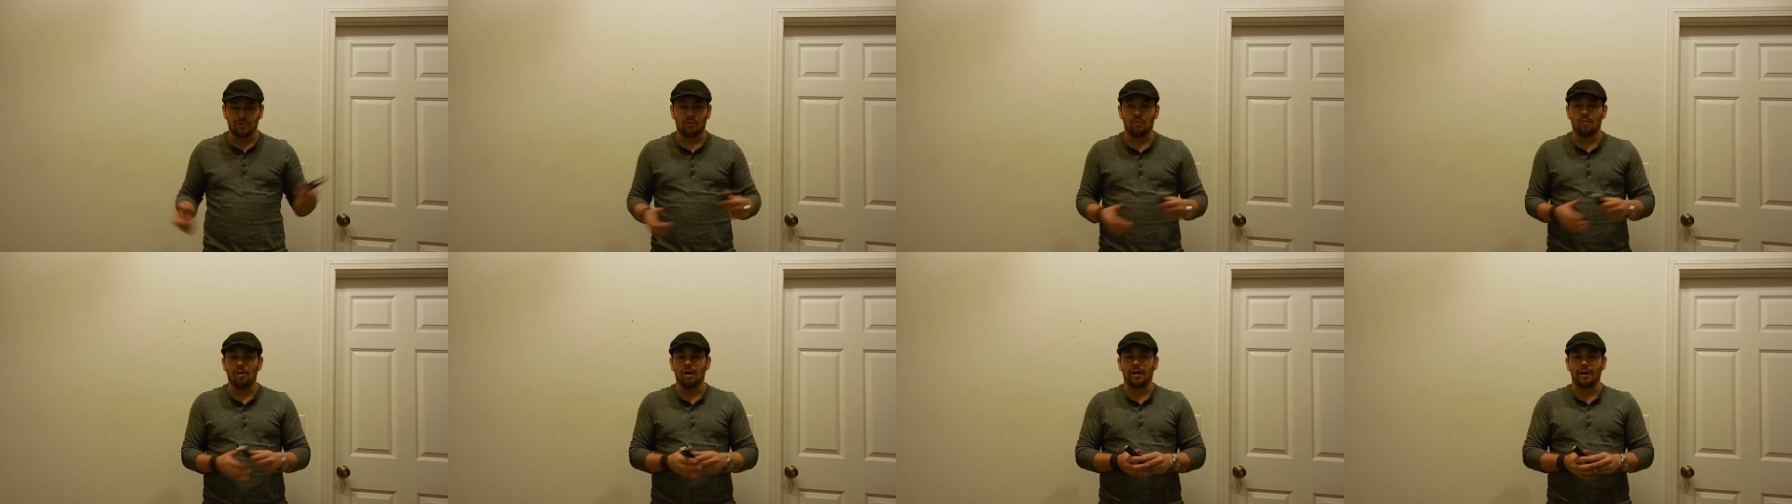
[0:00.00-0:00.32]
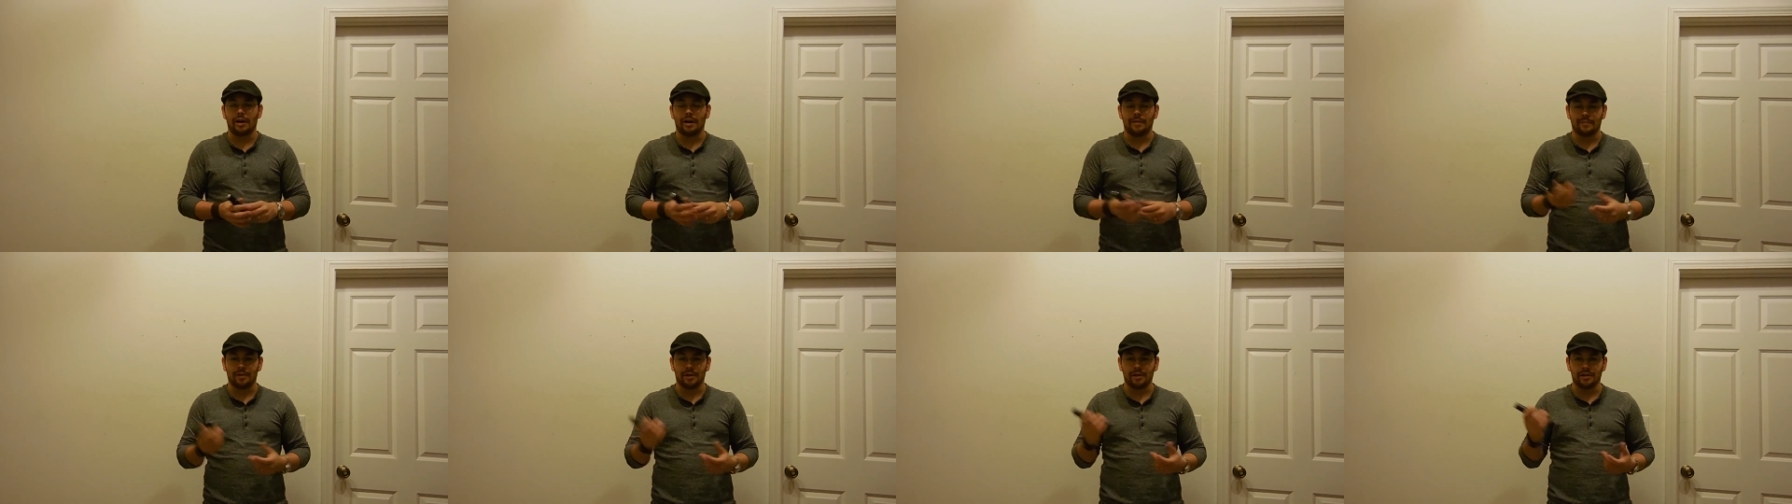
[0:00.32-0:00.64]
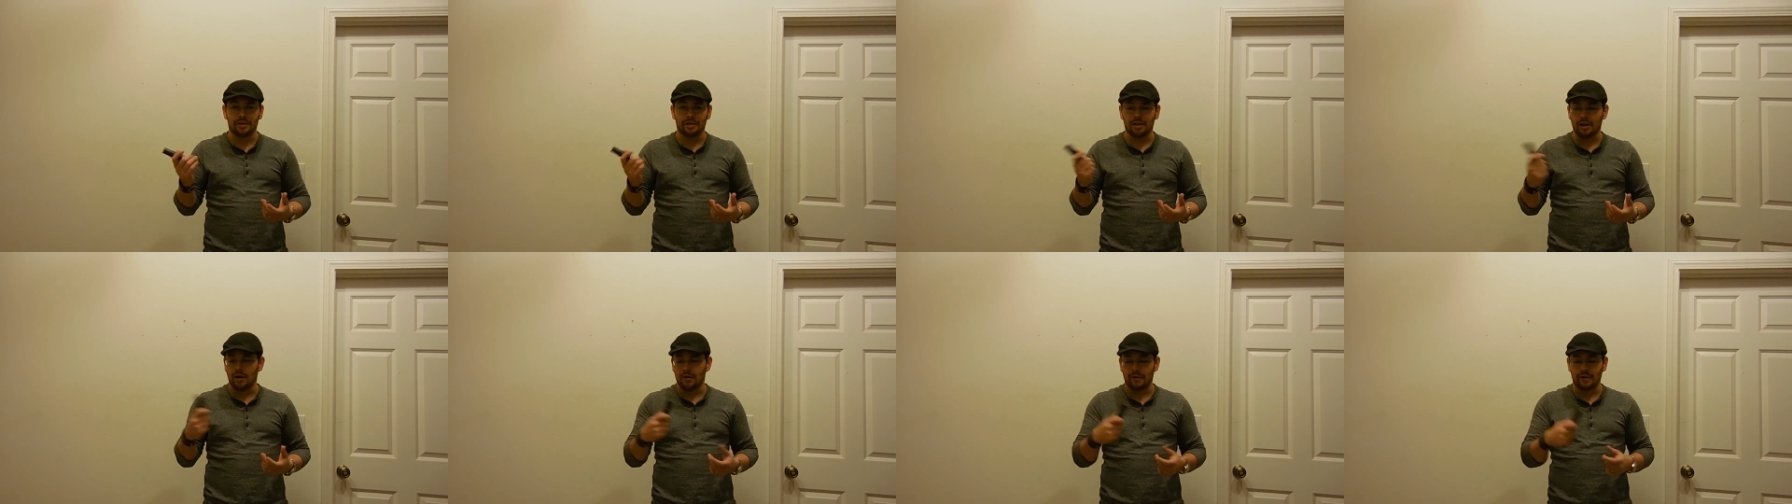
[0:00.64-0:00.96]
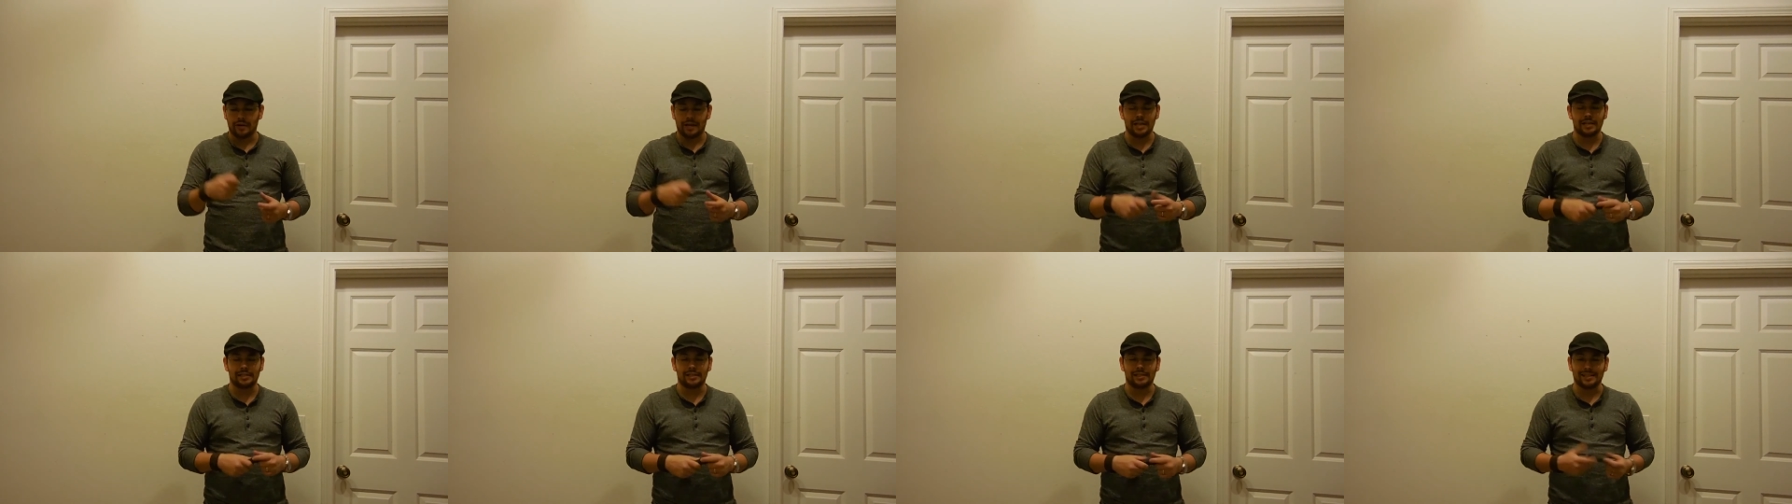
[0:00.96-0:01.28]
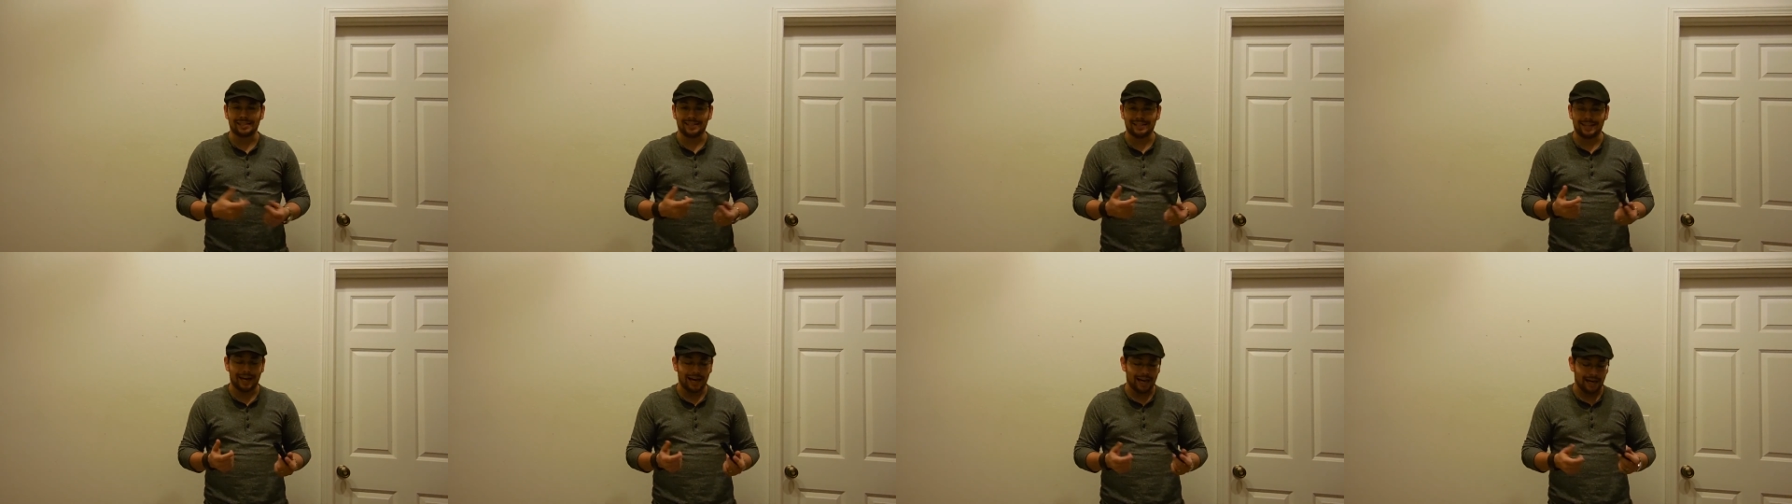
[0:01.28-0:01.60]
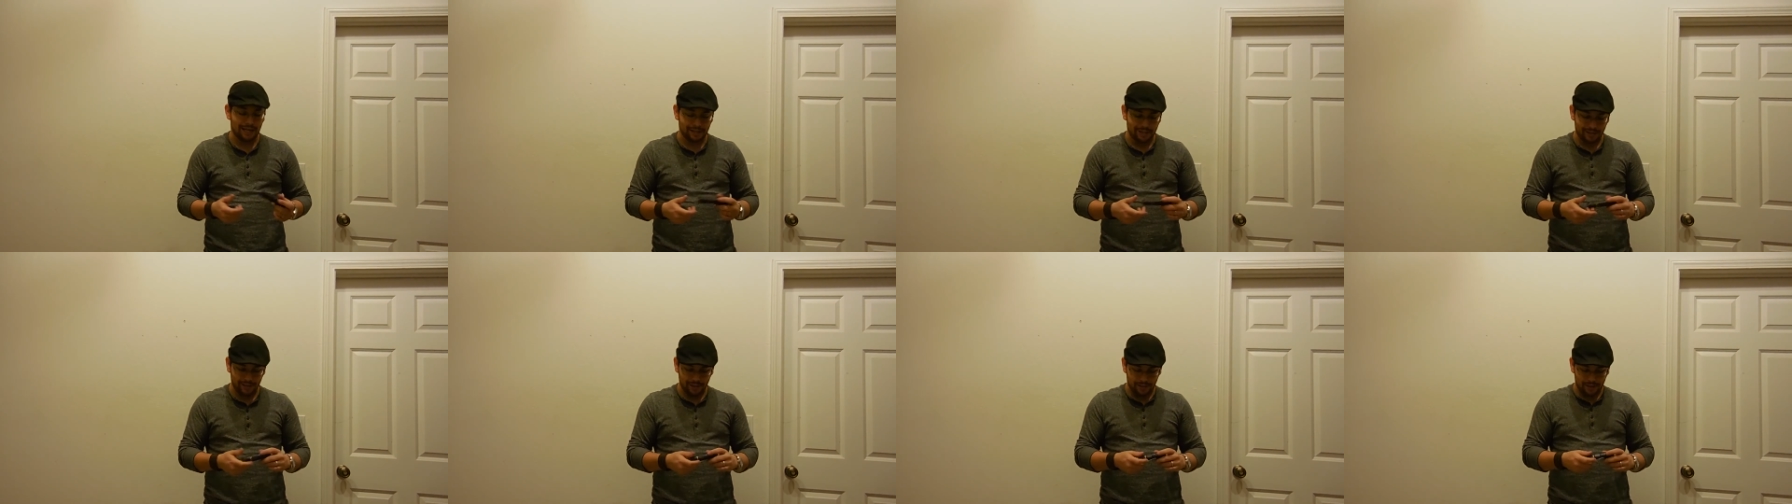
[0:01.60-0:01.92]
one and I'm good to go in case this
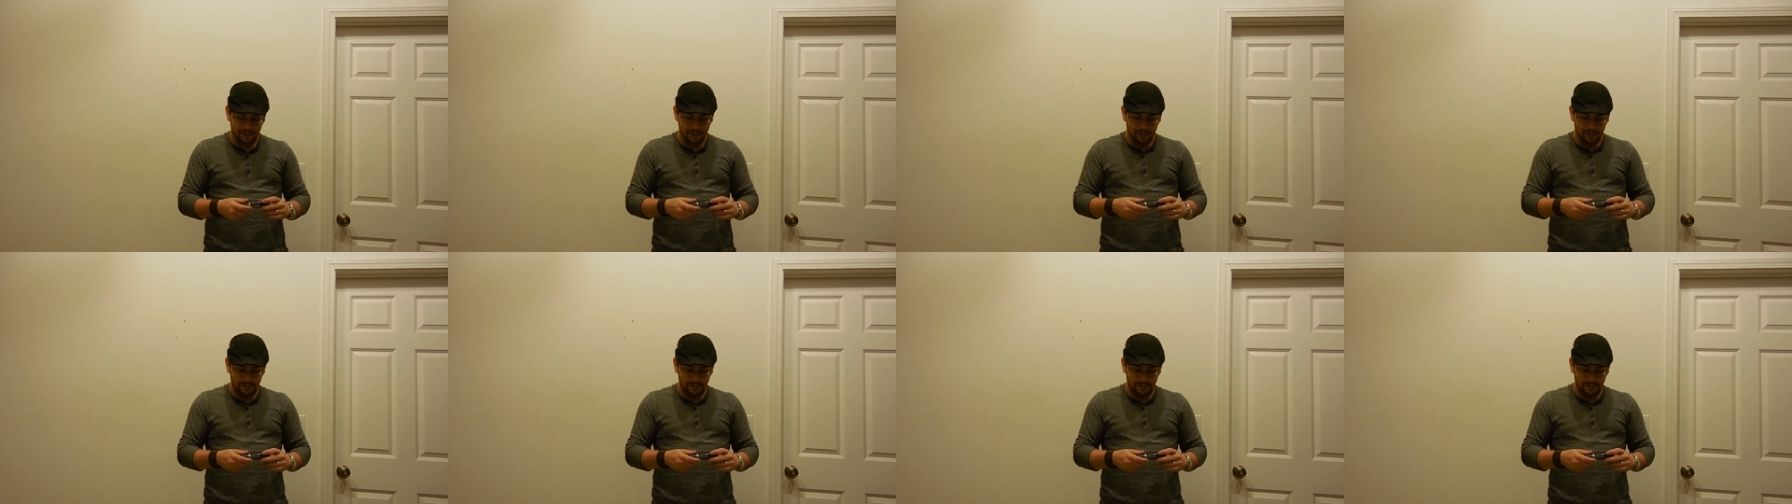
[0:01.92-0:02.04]
dies.